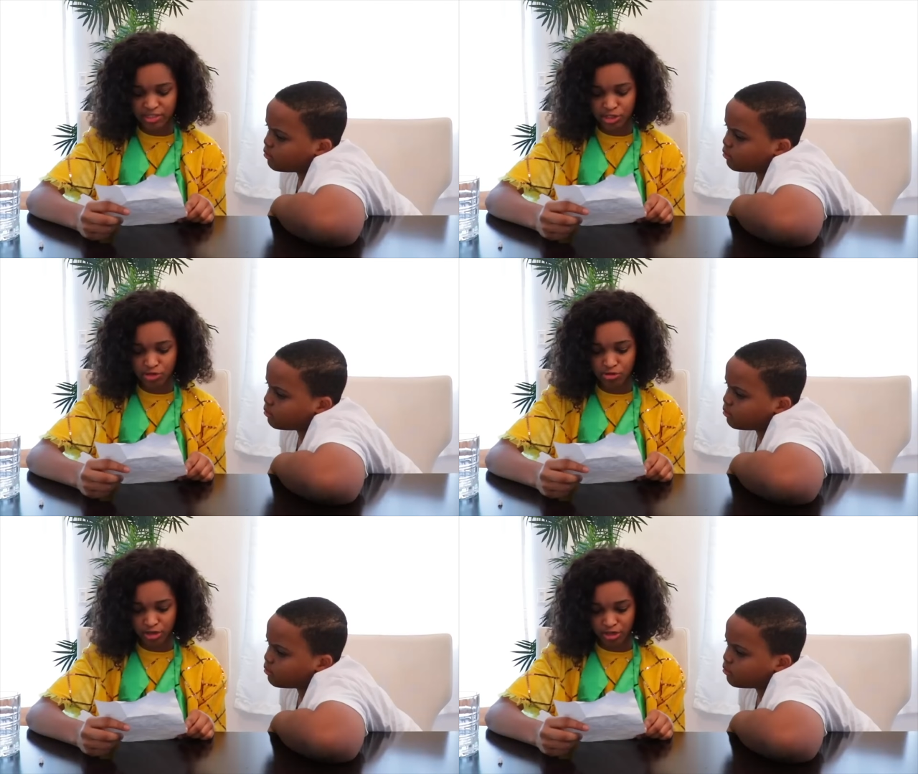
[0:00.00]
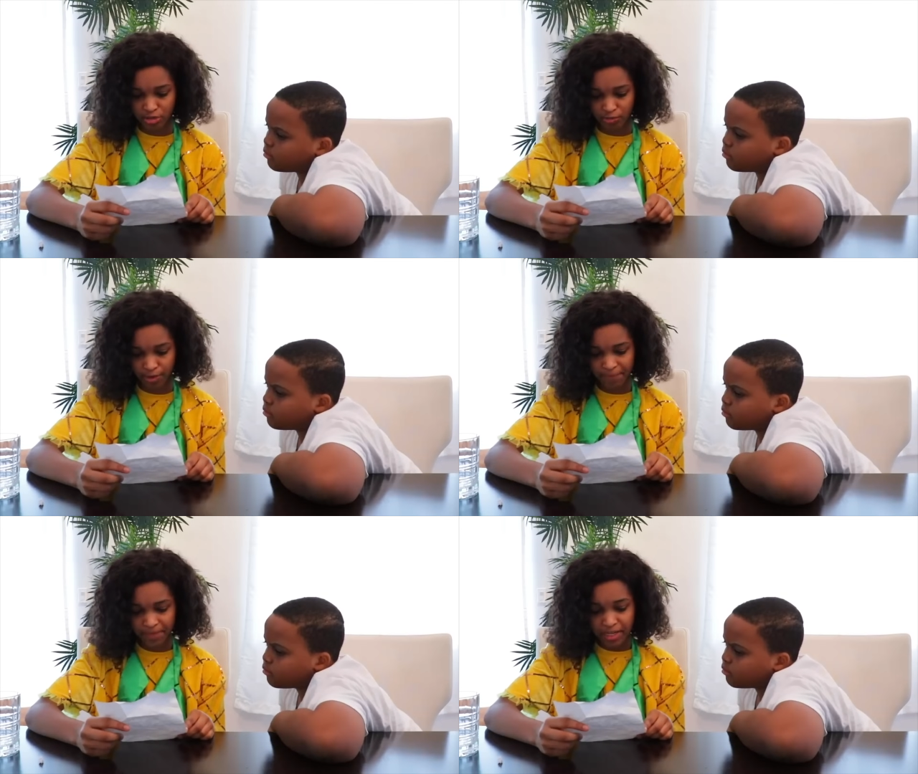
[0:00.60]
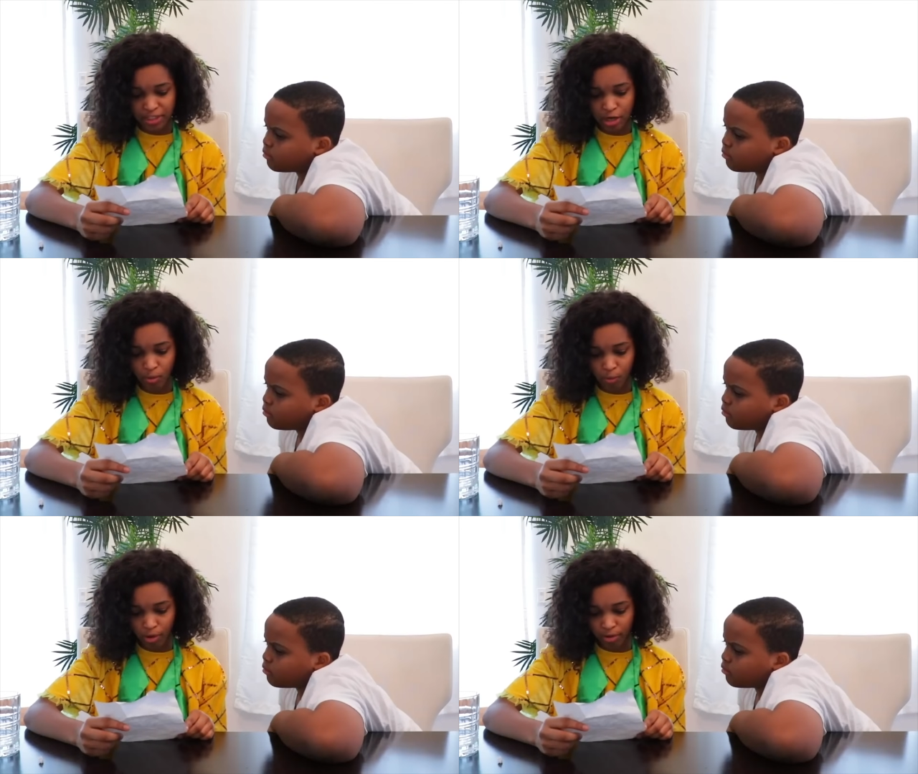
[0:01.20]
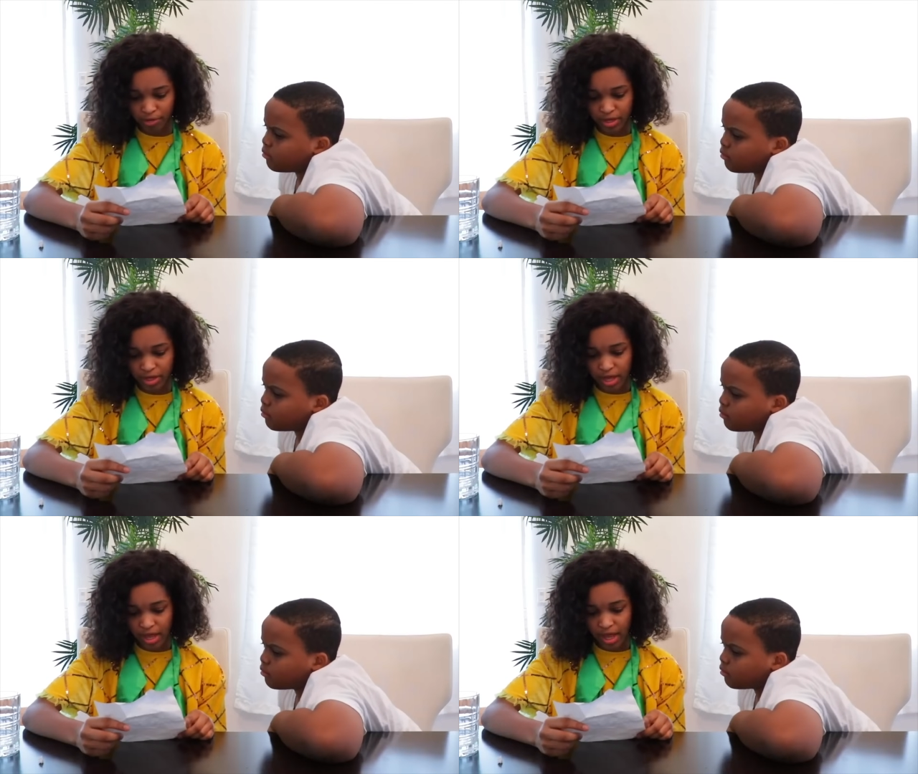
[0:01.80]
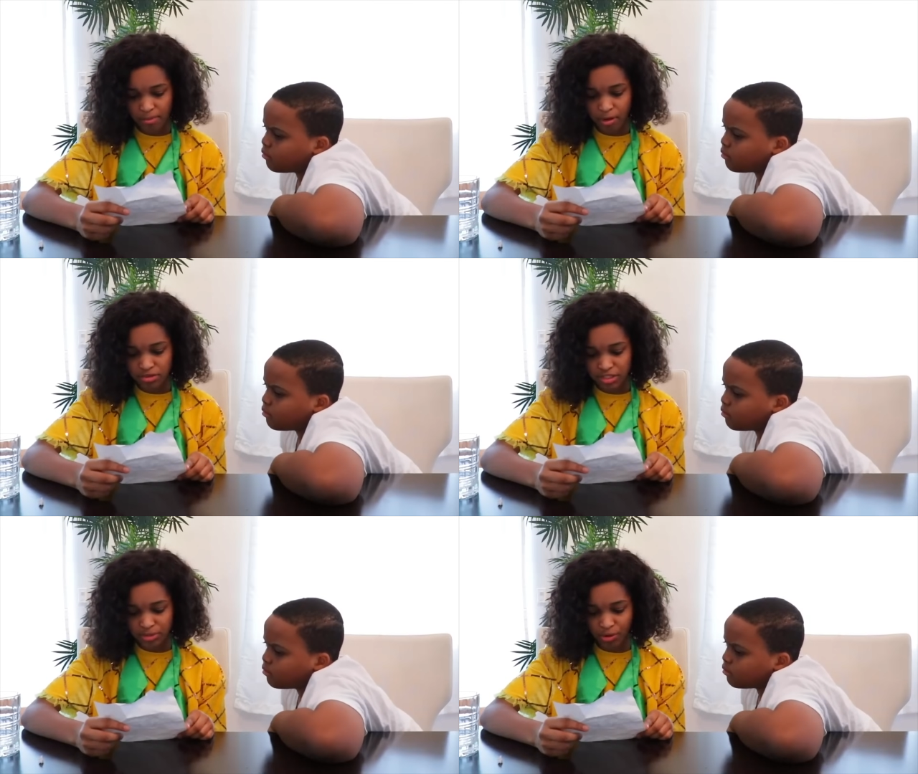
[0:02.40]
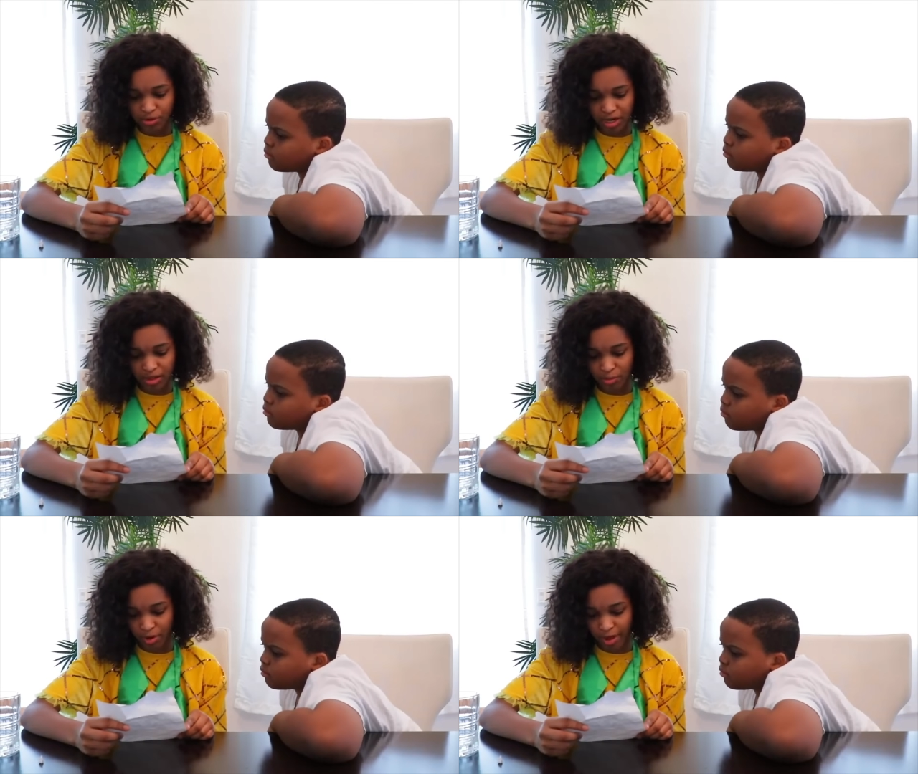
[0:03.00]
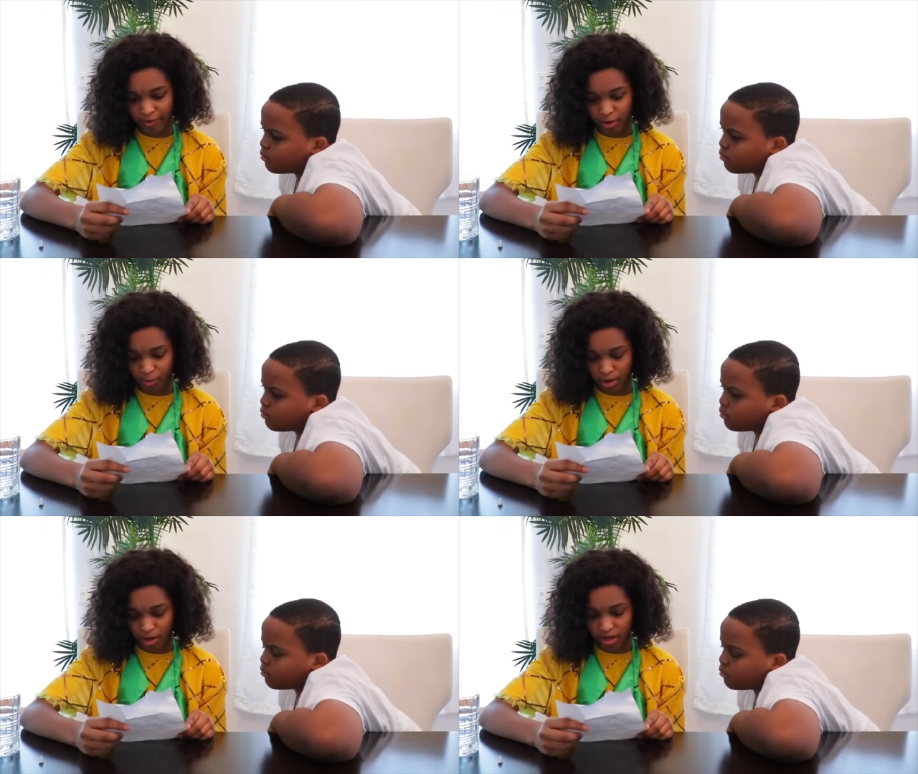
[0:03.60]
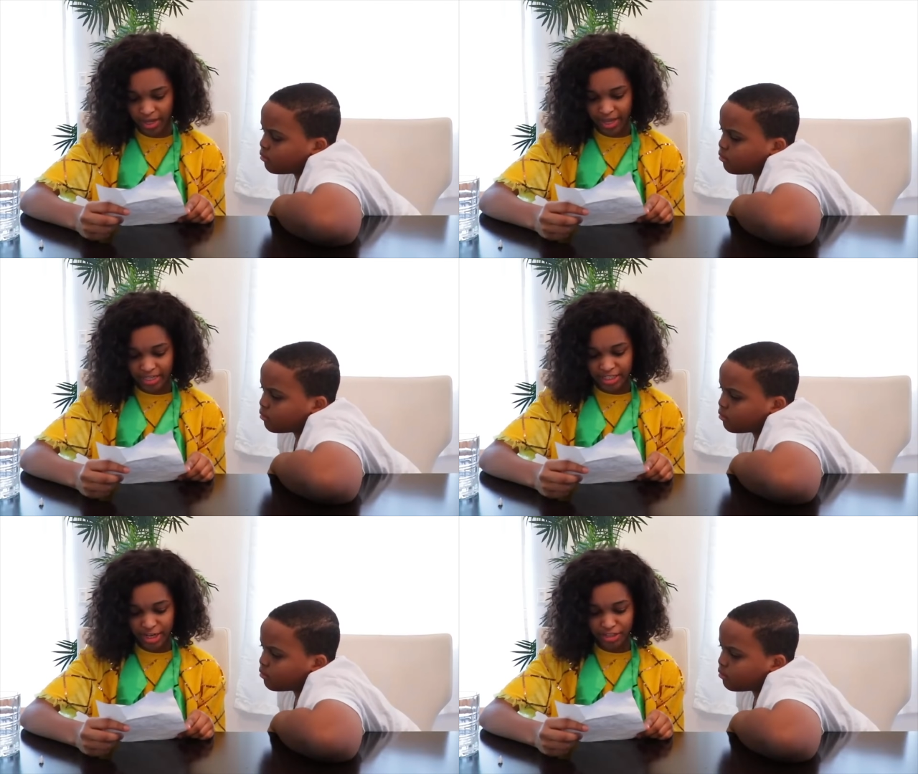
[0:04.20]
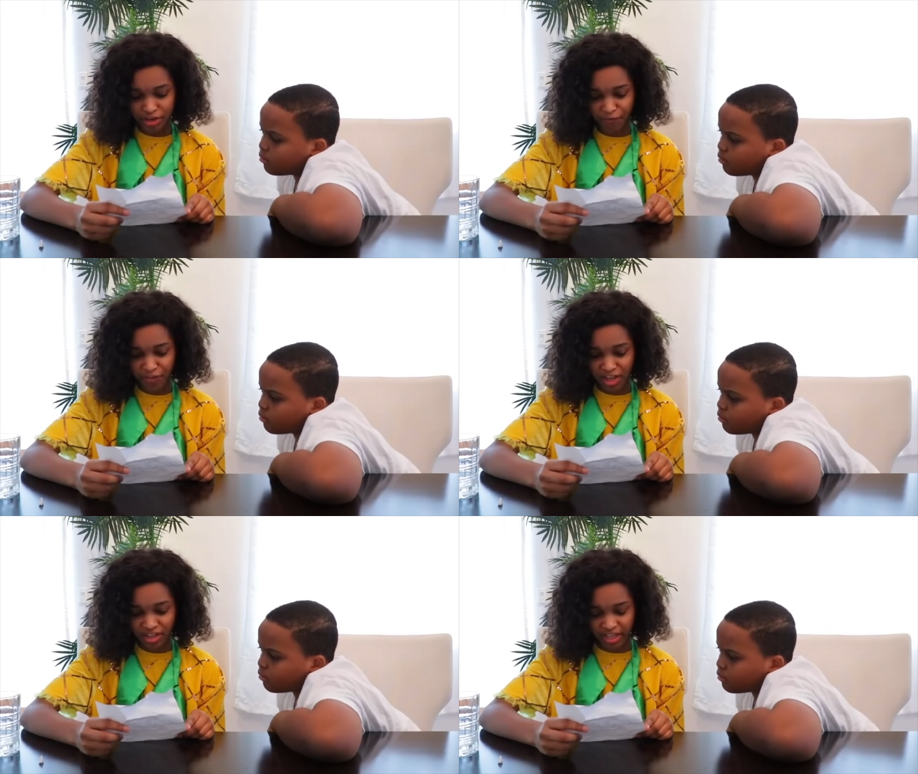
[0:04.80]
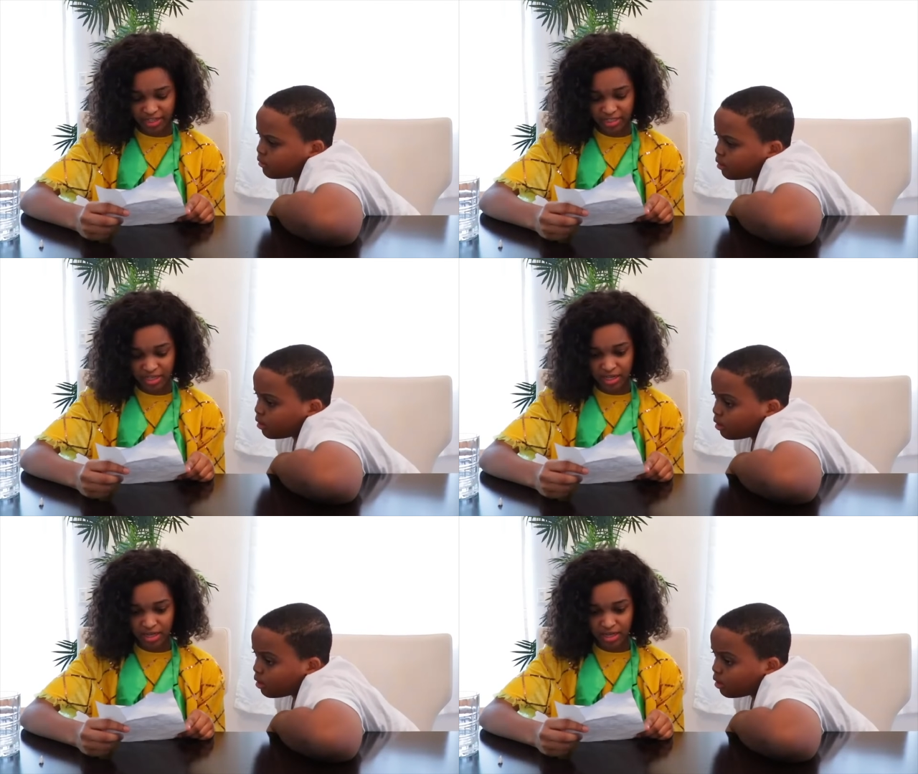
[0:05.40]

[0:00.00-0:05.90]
Speaker 1: to tutor you. Don't worry. Emotions won't get in the way of her work. She has no feelings.